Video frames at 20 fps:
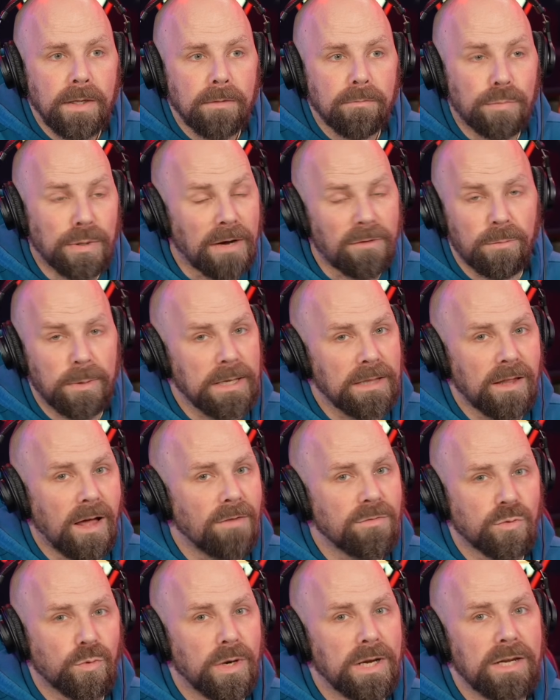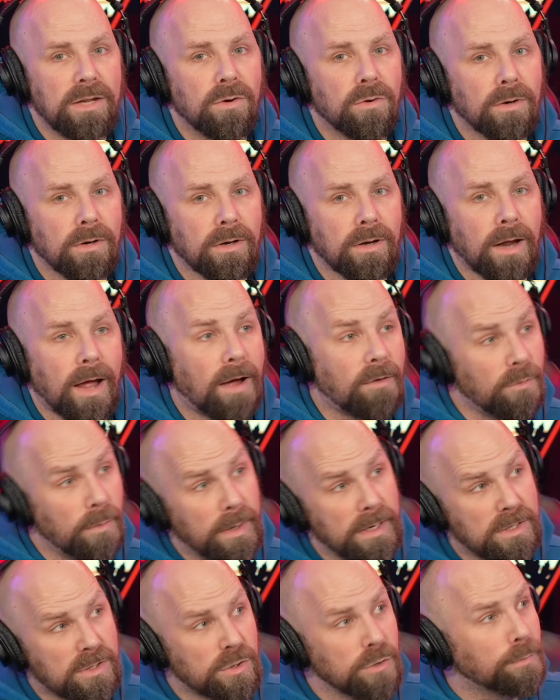But everybody loves Randy Orton.
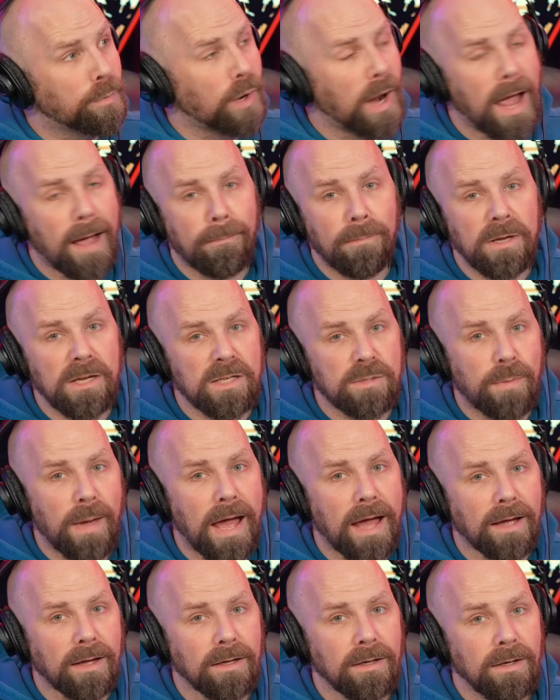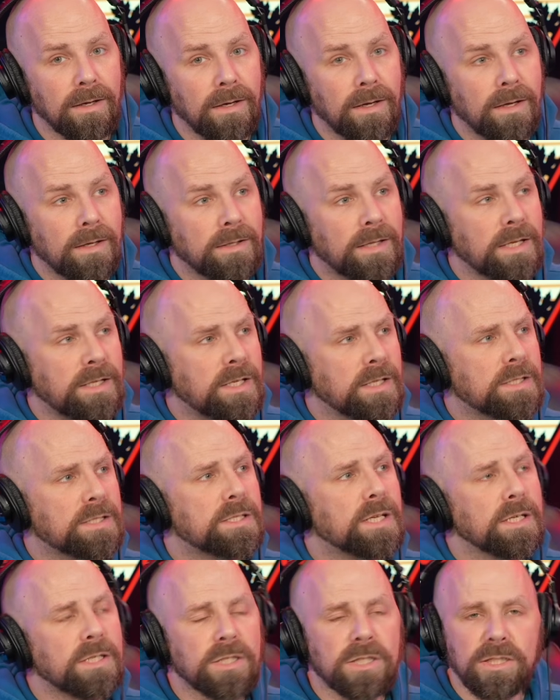Everybody's super happy he's back. They did
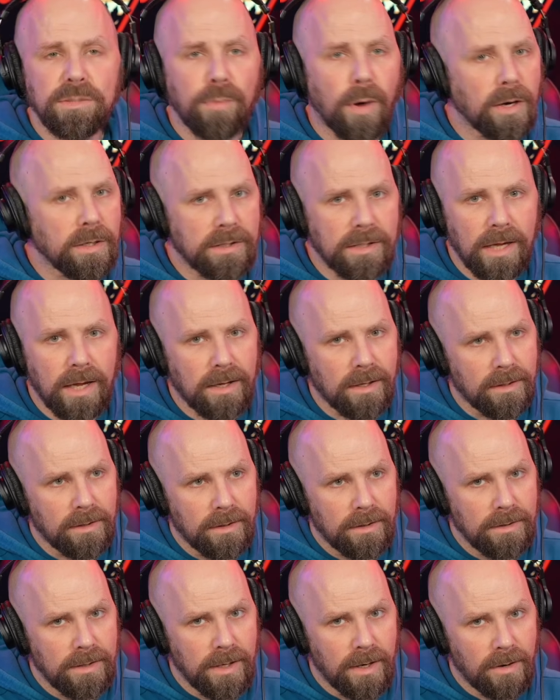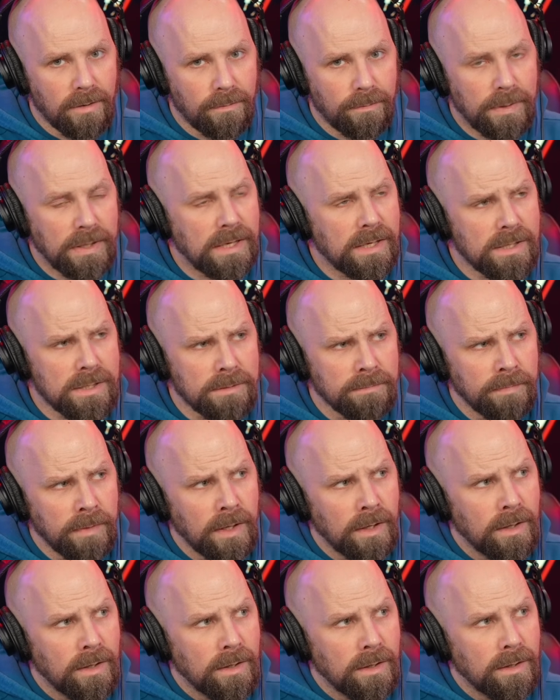such a smart thing, you know, because
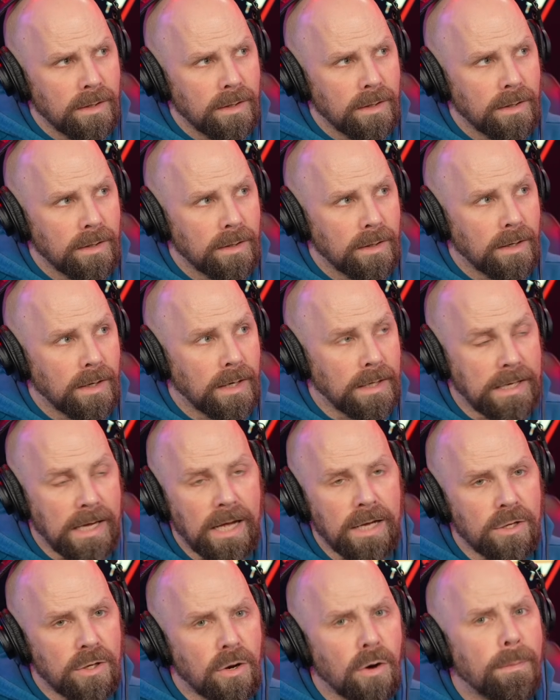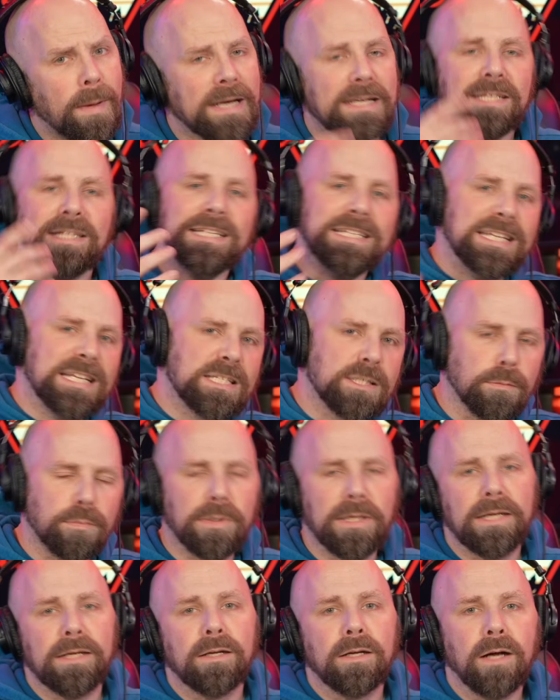again, you go back to the
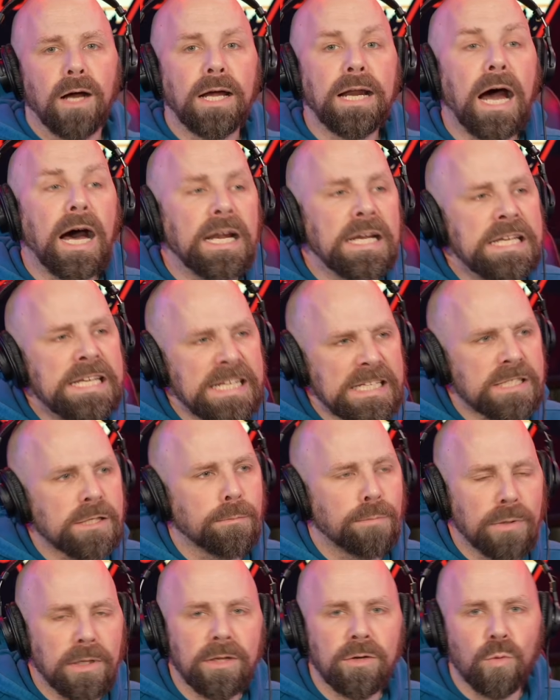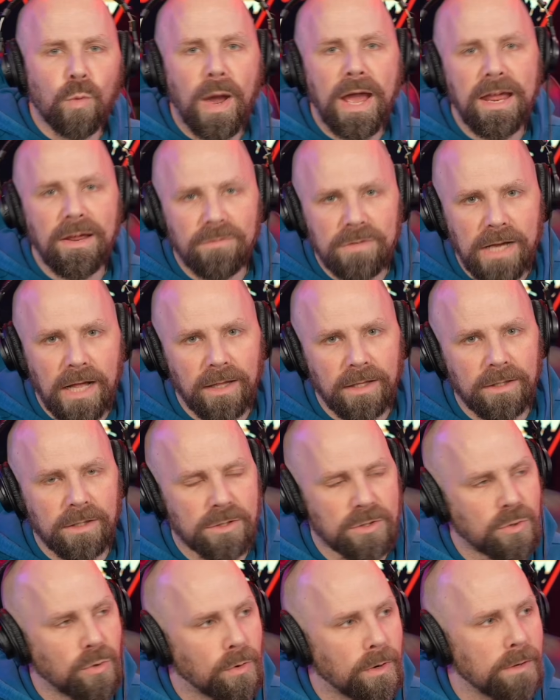discipline. An undisciplined way of telling the
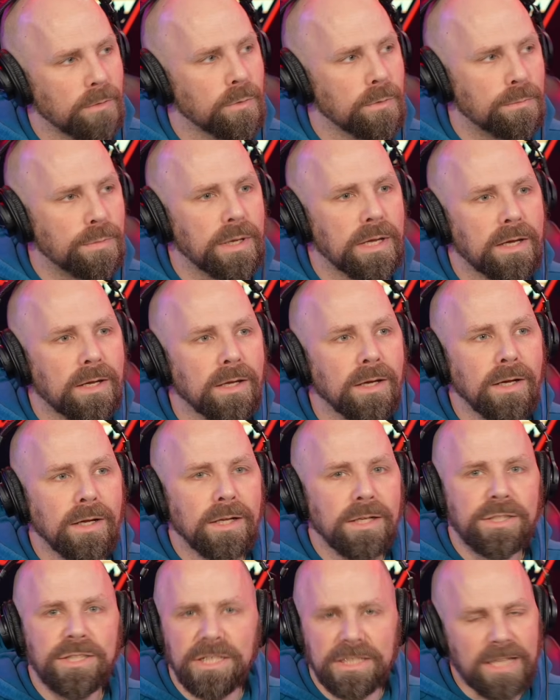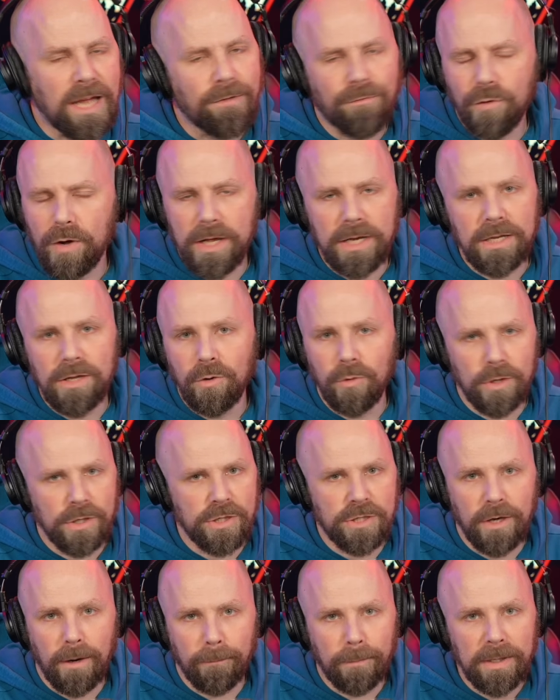story would be just have Randy Orton
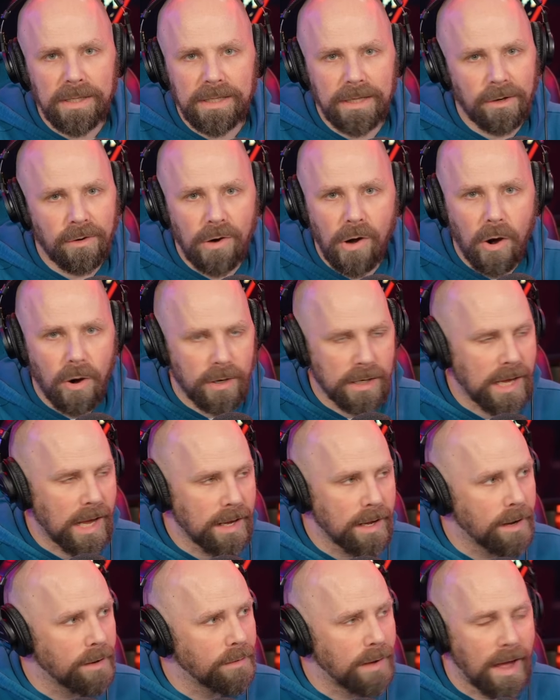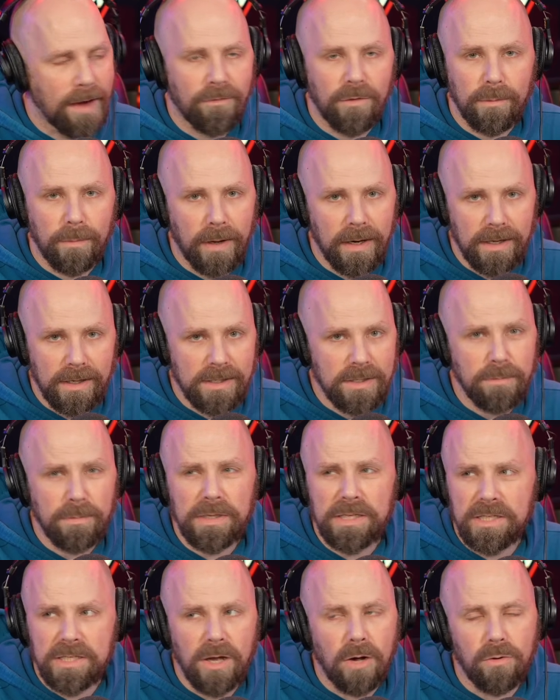jump in there and RKO everybody because it'd be
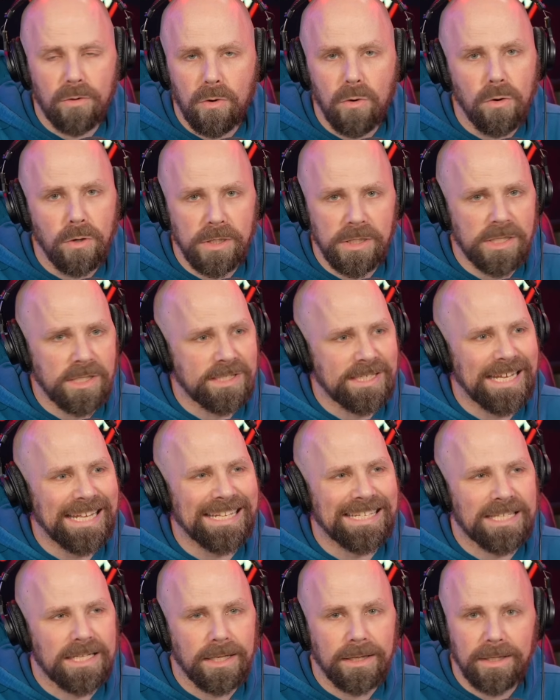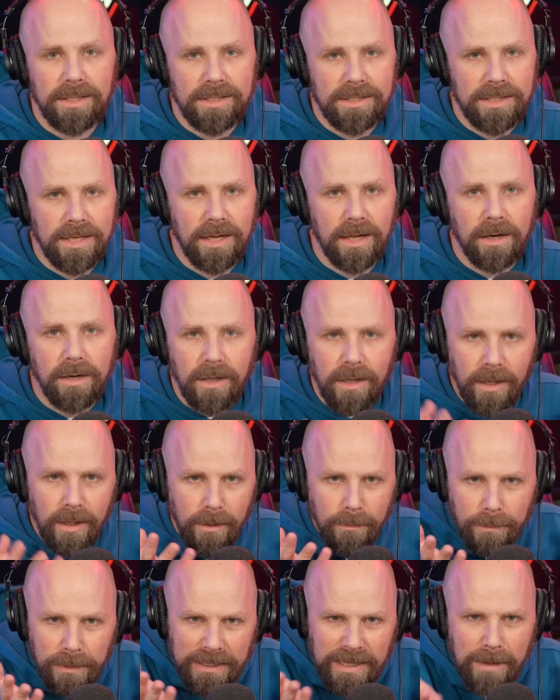so cool to just instantly see it.
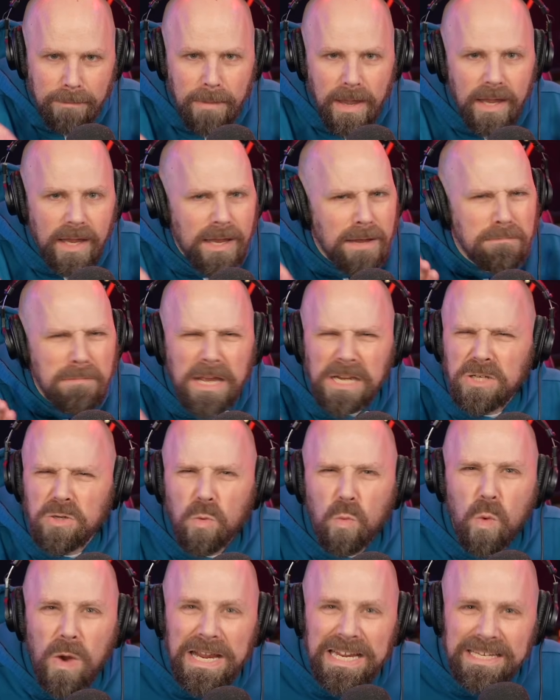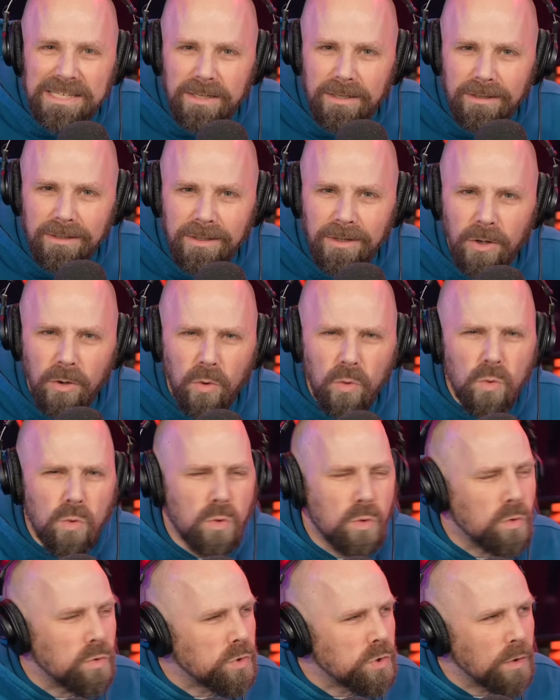But they made, he made you wait.
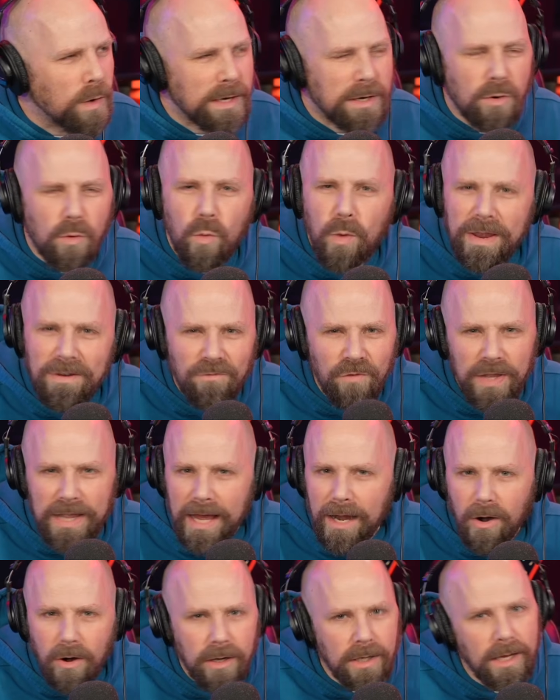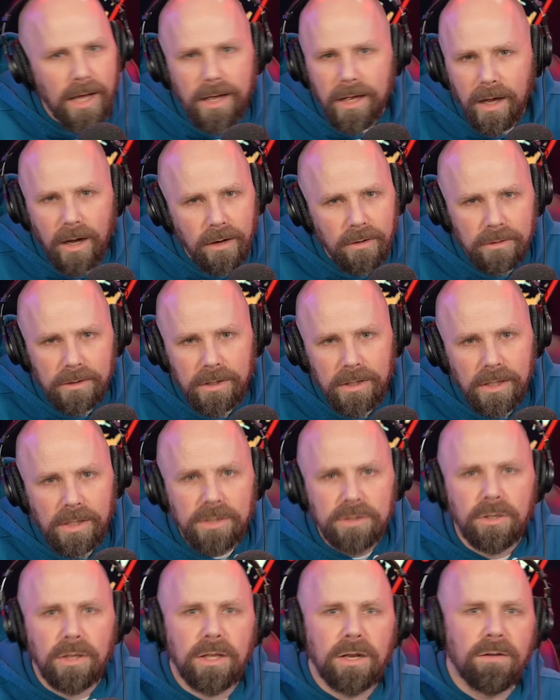Ooh, you had to wait for that RKO
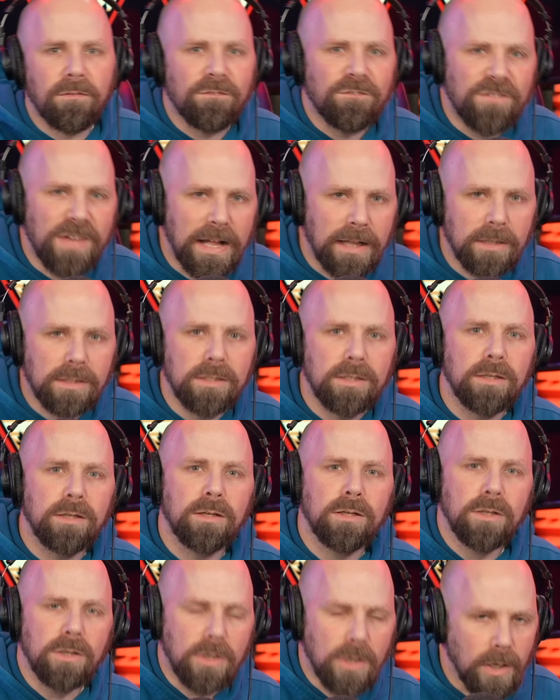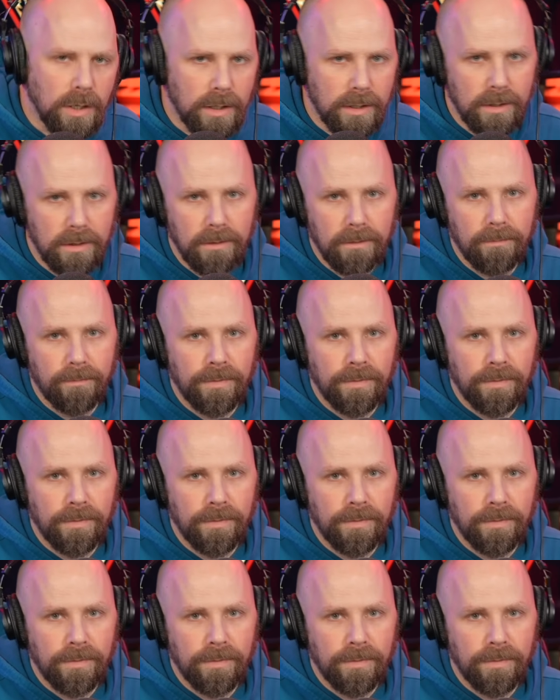so that it felt good.